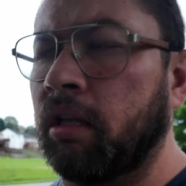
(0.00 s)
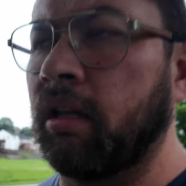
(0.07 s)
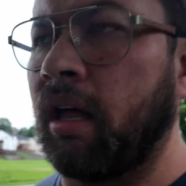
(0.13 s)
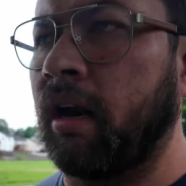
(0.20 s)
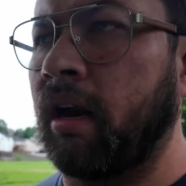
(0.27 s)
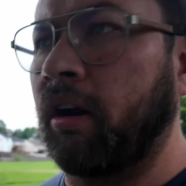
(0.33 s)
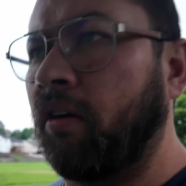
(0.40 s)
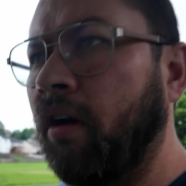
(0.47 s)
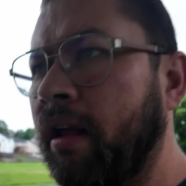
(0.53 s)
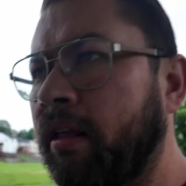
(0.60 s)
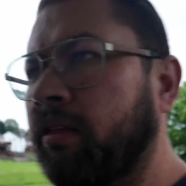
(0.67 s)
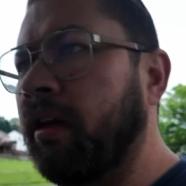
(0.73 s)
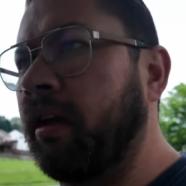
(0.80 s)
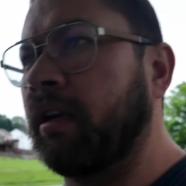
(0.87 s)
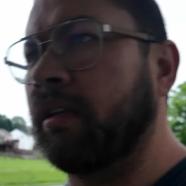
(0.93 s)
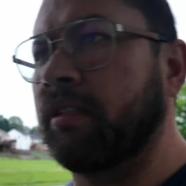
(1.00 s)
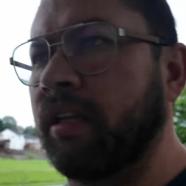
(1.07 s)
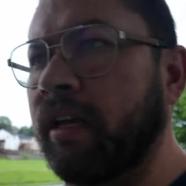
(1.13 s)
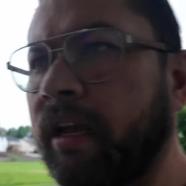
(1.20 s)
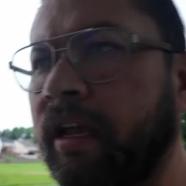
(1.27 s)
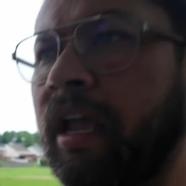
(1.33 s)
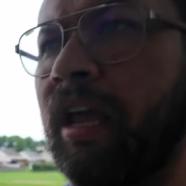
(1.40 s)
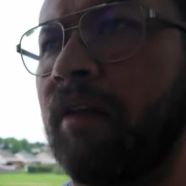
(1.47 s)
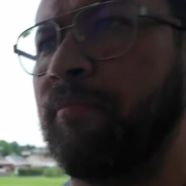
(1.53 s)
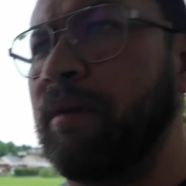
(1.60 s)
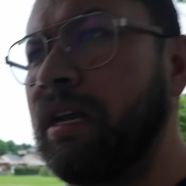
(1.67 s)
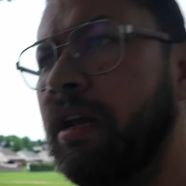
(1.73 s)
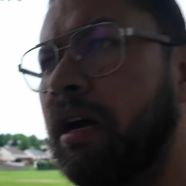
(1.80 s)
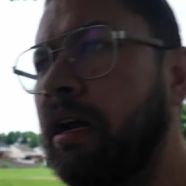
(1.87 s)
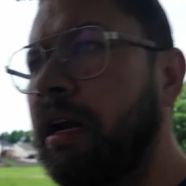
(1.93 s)
a lot of great things that can
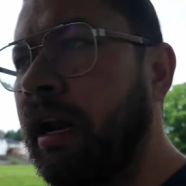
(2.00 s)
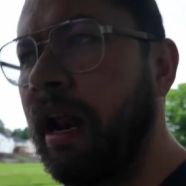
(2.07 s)
be done